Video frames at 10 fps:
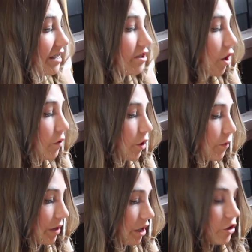it's so
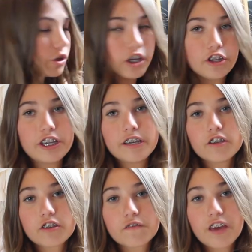good because she
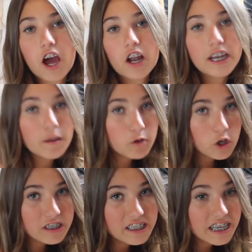can just fit her lip
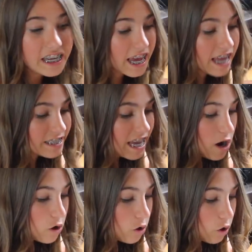glosses in it
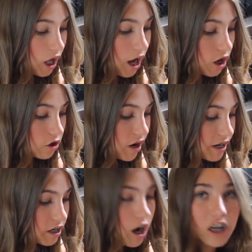or like her
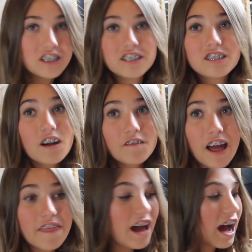credit cards and stuff
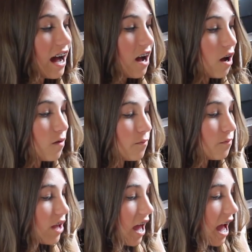like that.
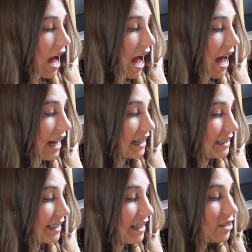
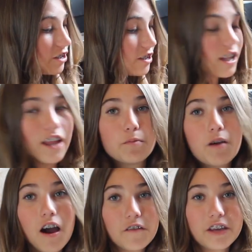And it's just like the
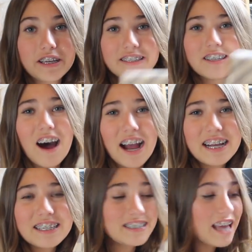perfect
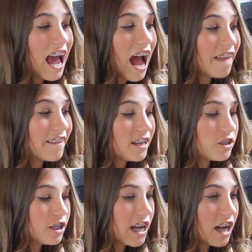size. And then
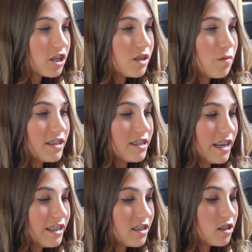she actually went
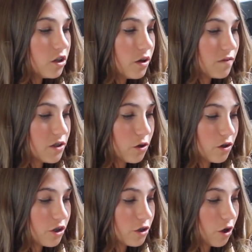into the Louis
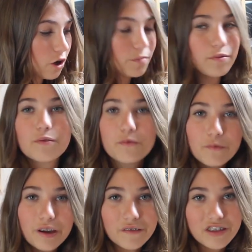Vuitton shop
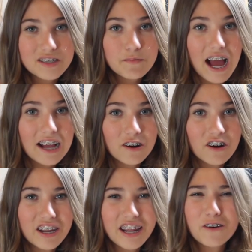with this bag
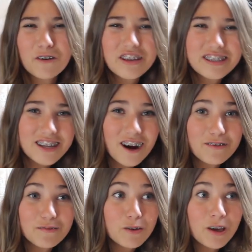on, and all the
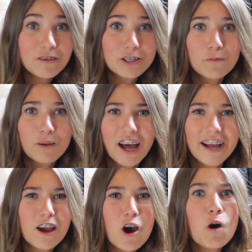staff from Louis Vuitton were
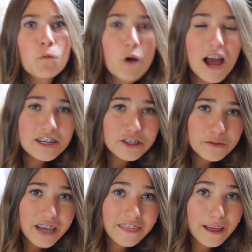like, "Where did
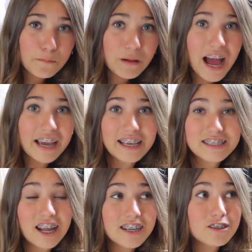you get that bag?
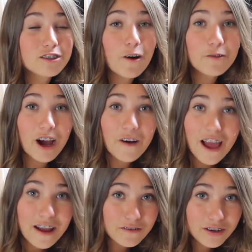It's like sold
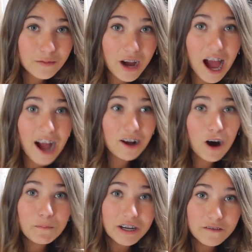out everywhere. I
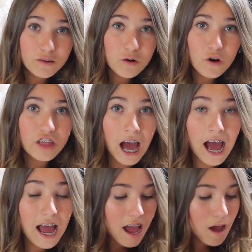can't believe you got
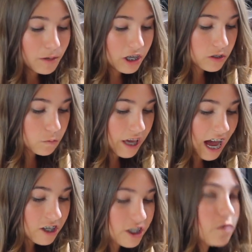that." Because we
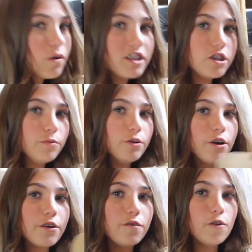actually went to
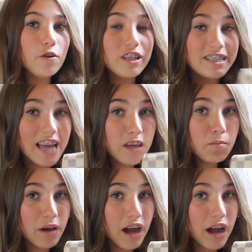look for the same